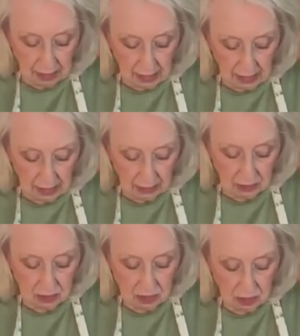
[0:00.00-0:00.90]
Now I
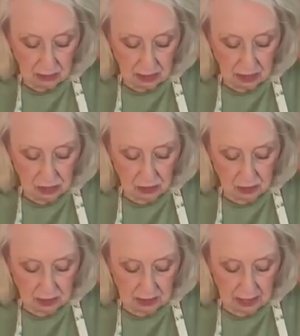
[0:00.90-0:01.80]
always cut mine in
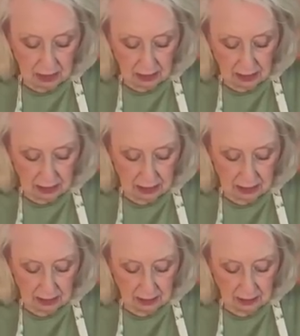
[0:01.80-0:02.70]
strips like this.